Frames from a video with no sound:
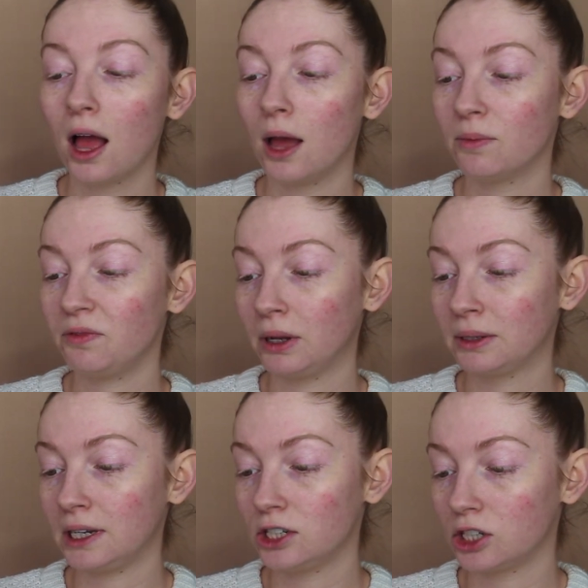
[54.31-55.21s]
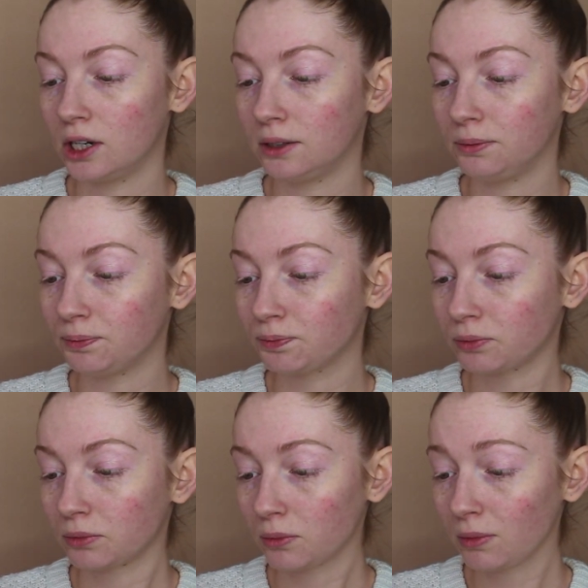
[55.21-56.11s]
foundation
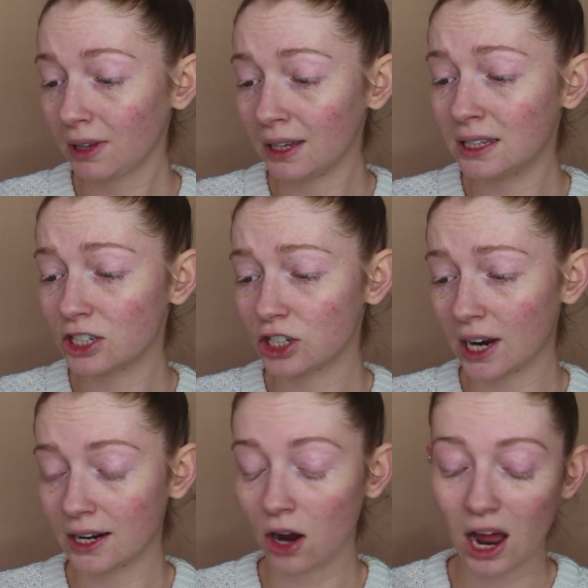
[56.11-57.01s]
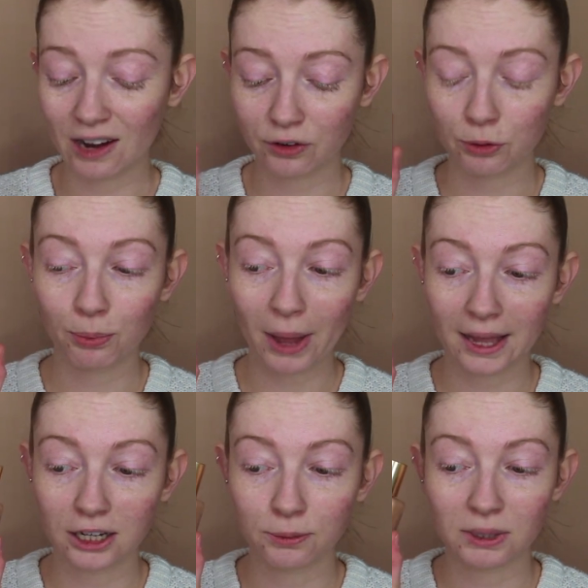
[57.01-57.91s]
in the shade Ivory Beige.